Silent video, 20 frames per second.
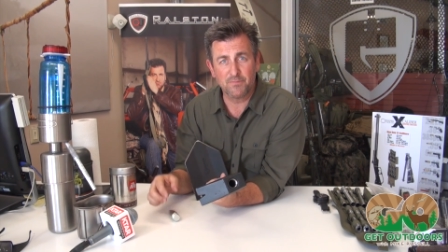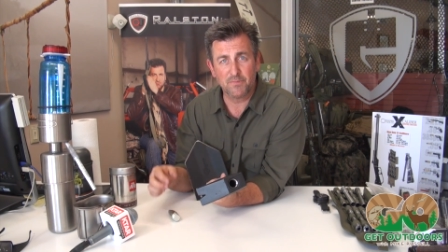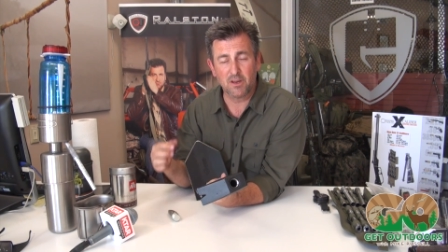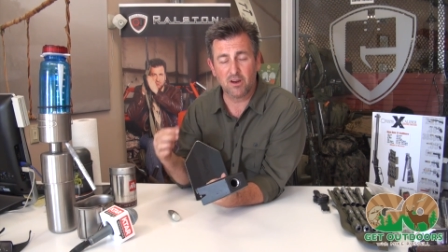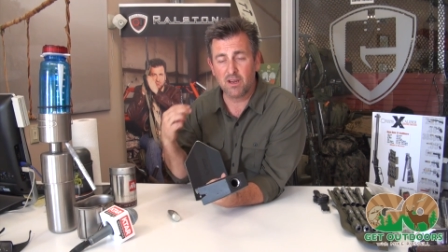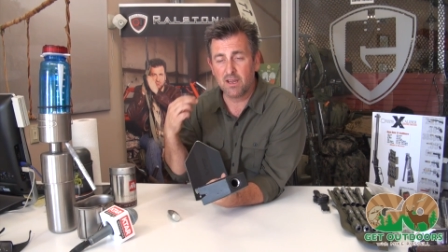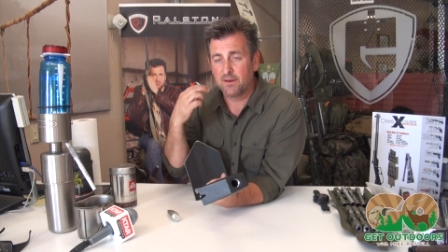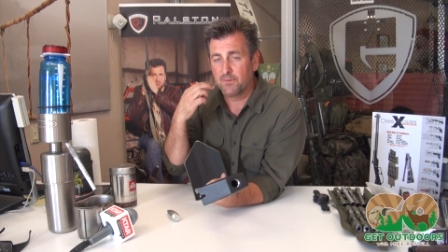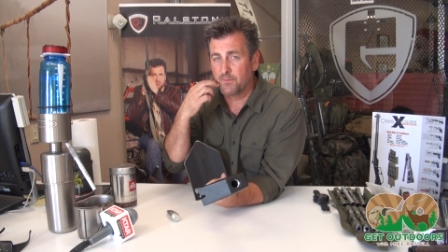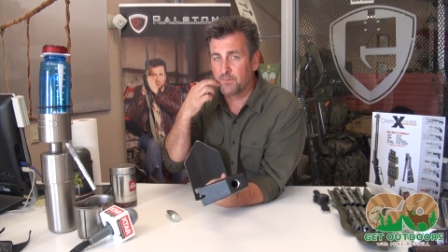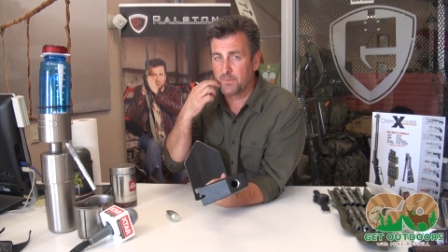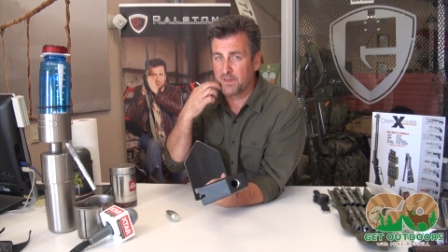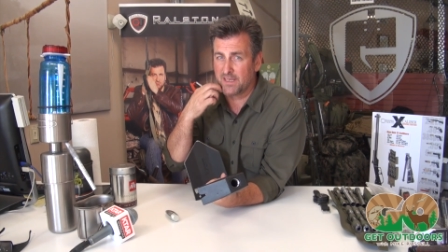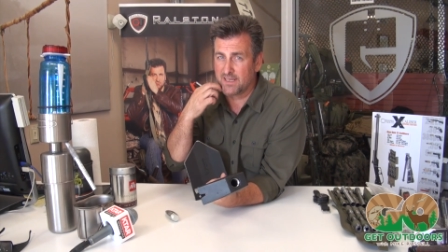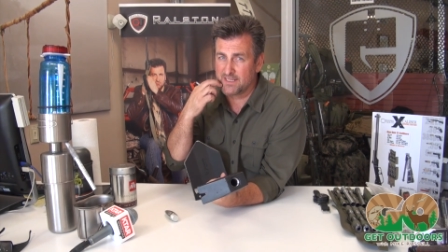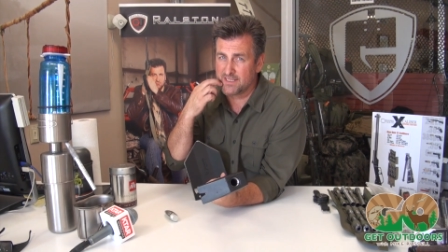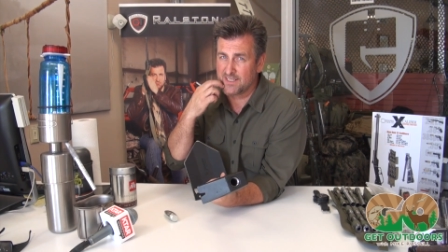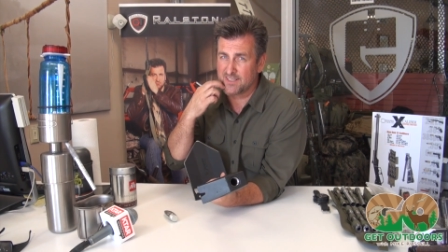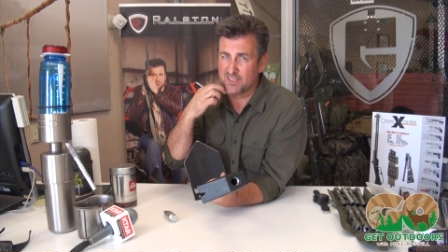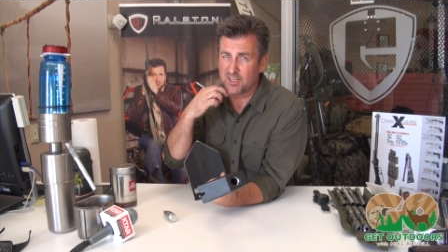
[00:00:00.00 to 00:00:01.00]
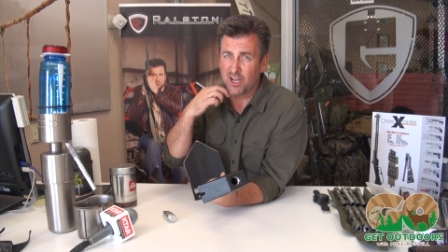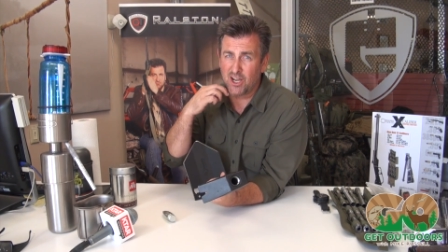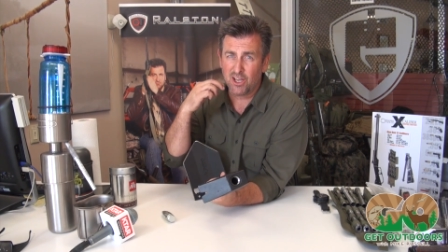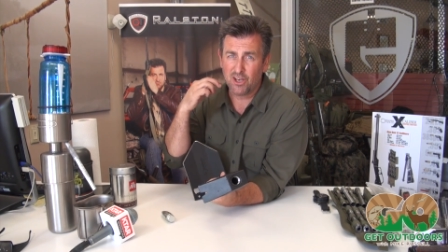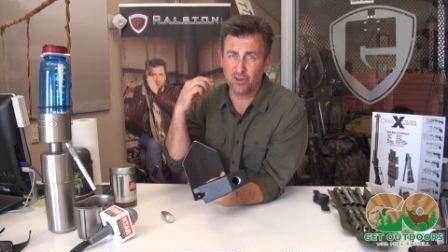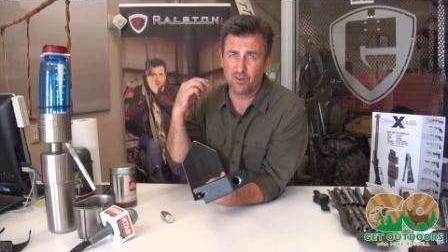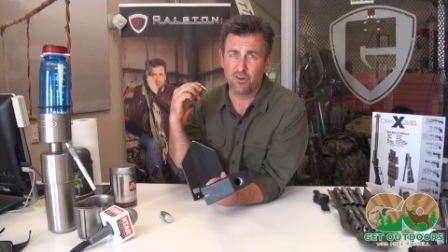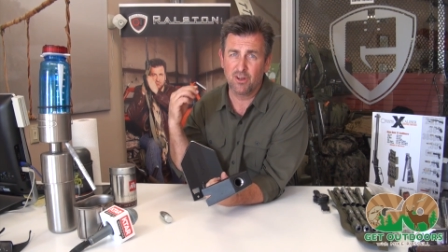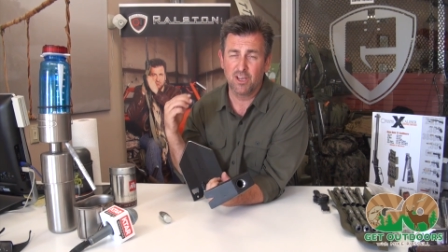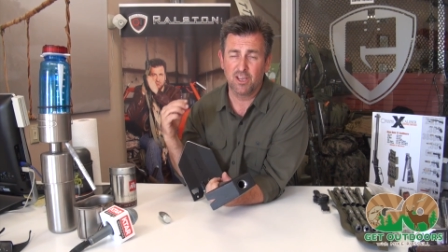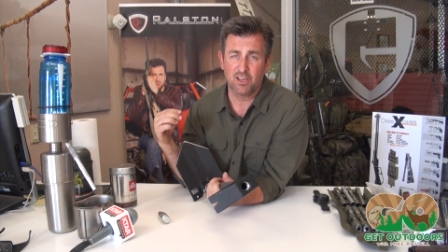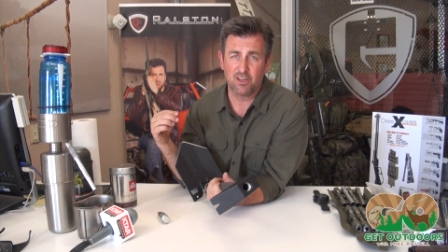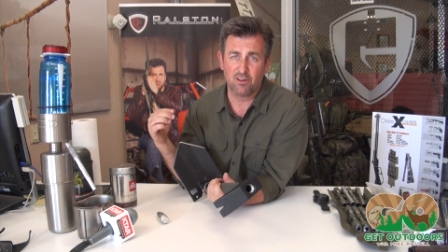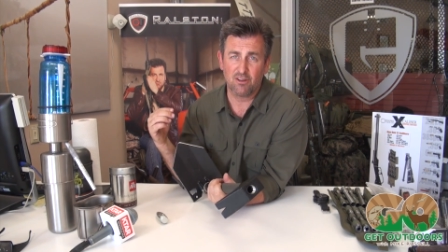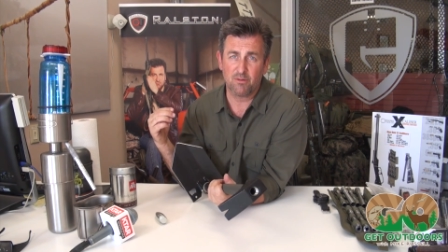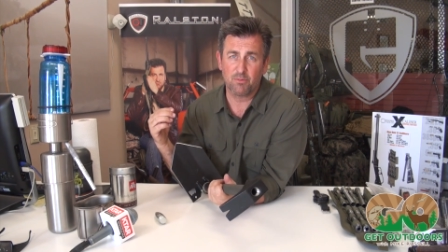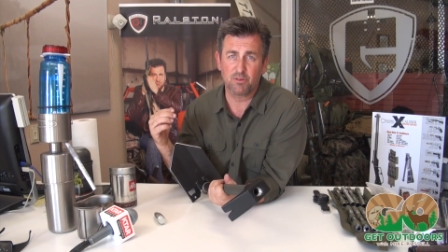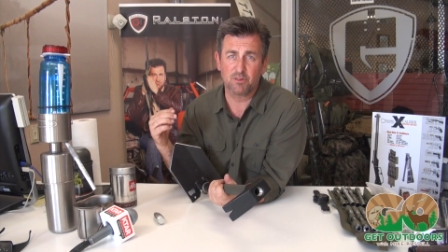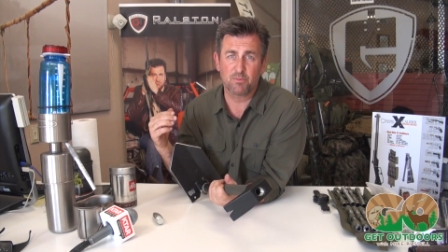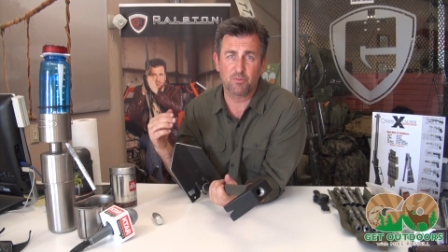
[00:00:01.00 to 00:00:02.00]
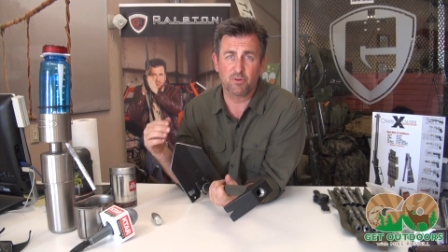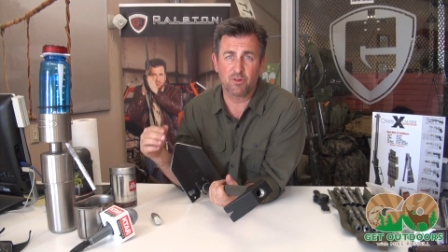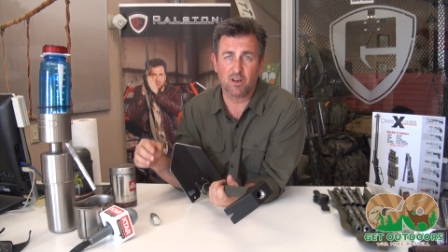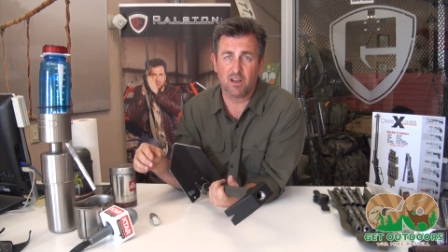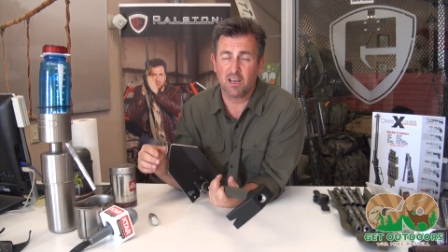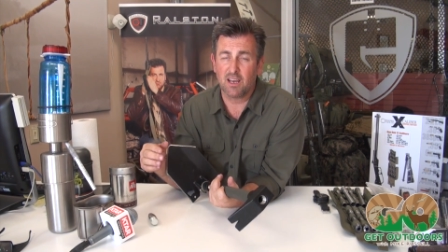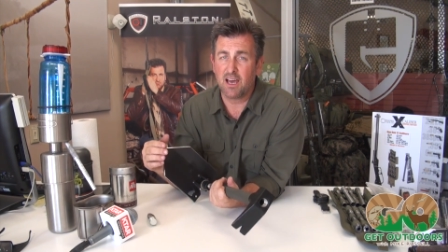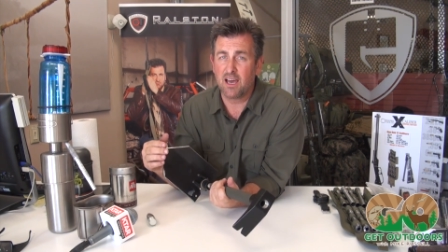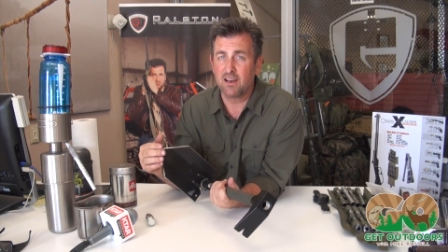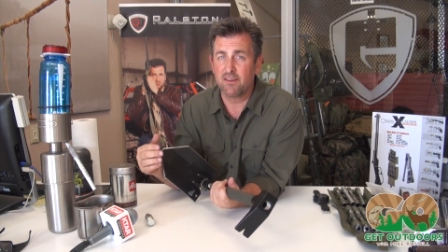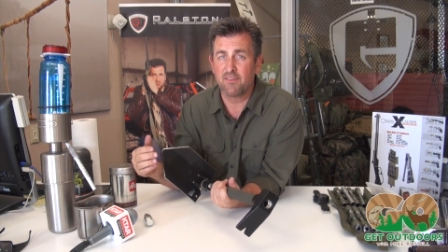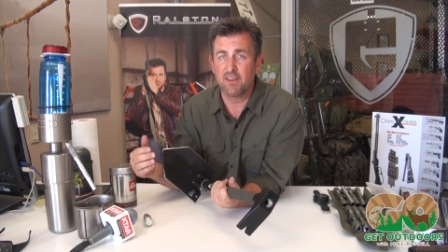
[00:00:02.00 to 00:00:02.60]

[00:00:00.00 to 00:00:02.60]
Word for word: All right, because it's hollow, you're able to put a lot